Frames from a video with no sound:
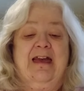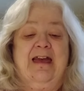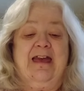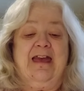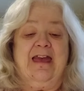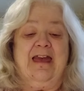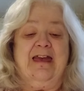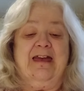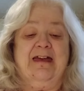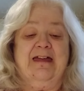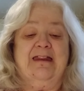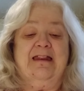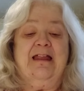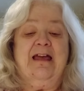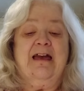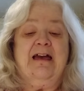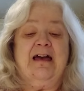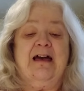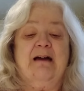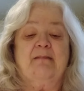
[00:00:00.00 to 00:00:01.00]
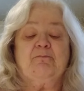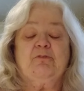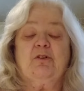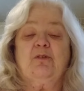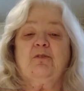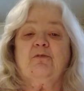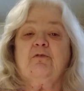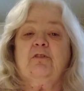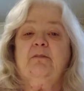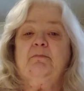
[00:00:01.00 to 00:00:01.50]
And I'm
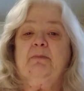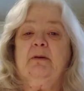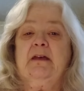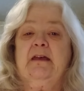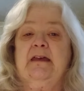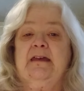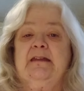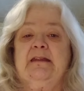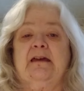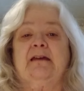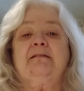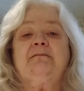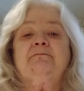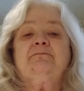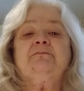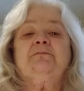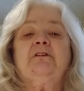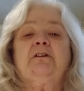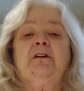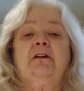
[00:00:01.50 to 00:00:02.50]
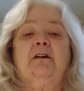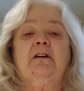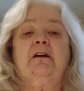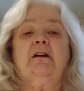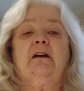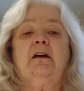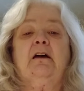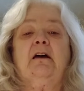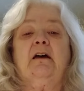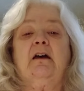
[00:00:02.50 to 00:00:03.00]
going to repeat it.
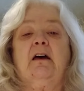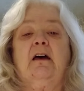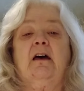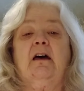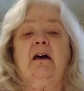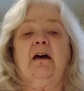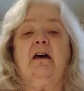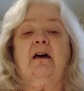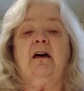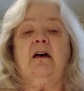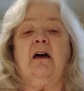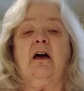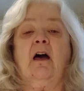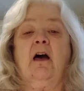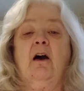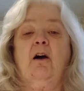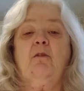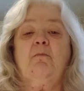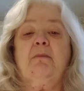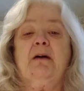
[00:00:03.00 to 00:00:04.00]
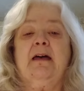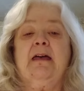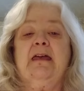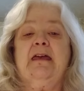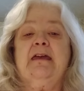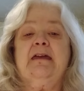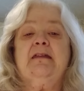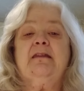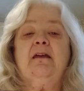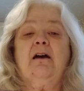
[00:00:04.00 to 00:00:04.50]
A
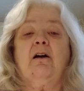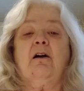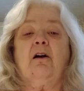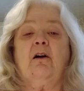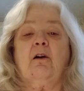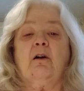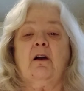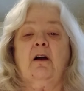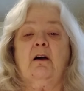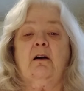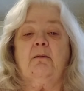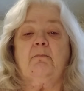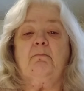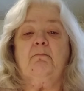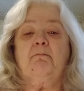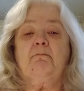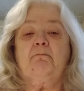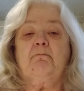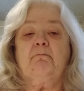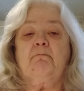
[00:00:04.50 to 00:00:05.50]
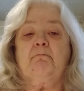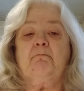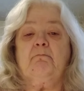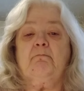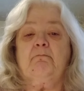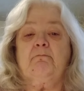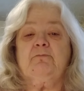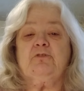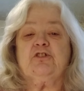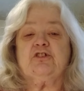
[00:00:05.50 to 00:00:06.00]
homemade or a
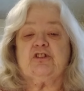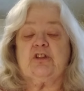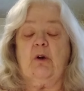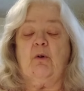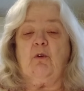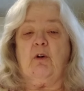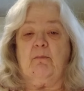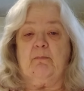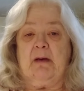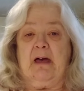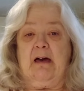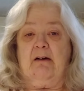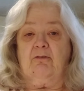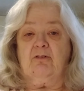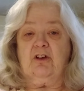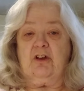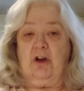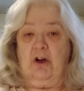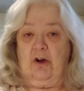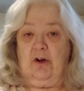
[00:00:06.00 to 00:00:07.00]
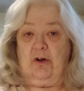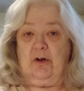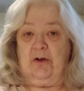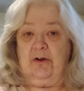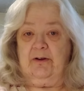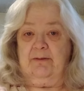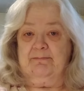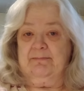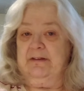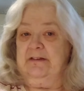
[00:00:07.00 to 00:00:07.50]
store-bought
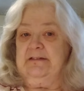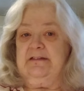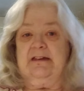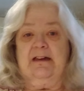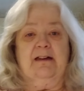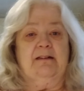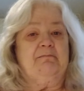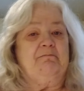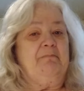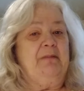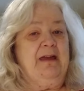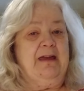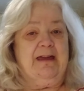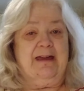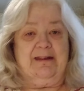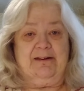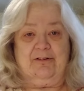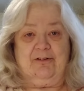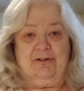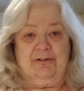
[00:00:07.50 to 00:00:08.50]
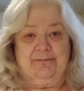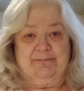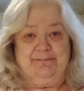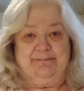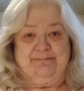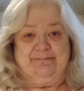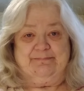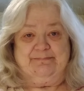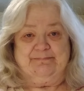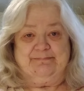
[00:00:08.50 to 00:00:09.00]
card. Doesn't matter.
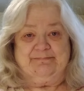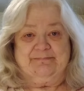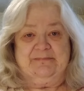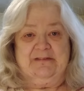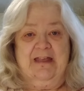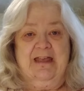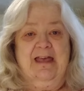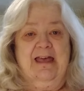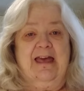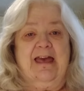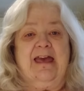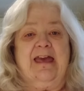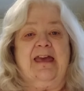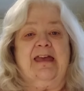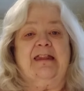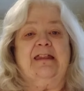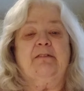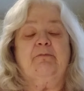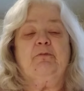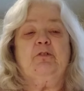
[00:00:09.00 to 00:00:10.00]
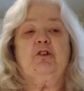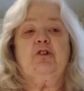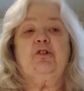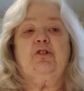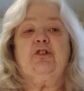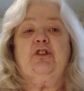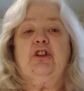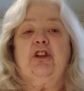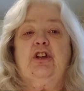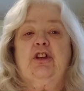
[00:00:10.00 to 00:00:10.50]
And if you're
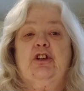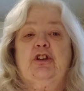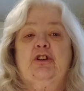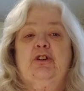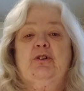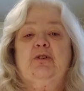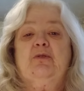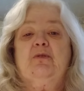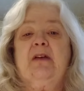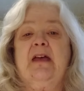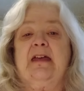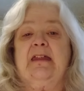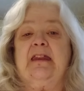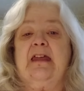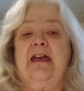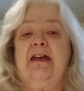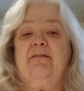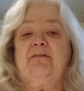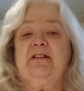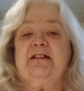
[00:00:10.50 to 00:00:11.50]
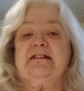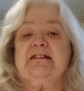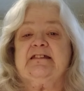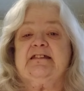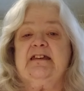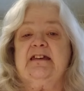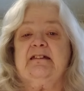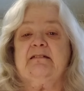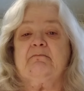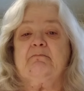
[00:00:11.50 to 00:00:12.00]
new and haven't
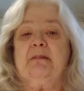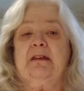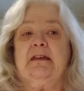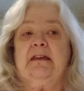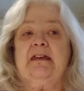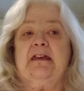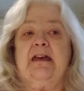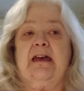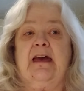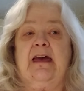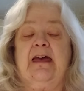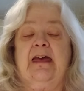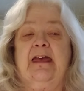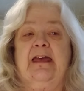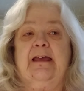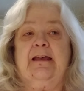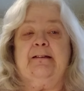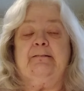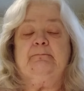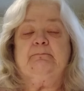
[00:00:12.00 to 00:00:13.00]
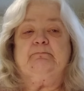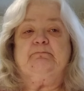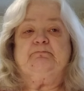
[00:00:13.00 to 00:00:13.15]
sent me a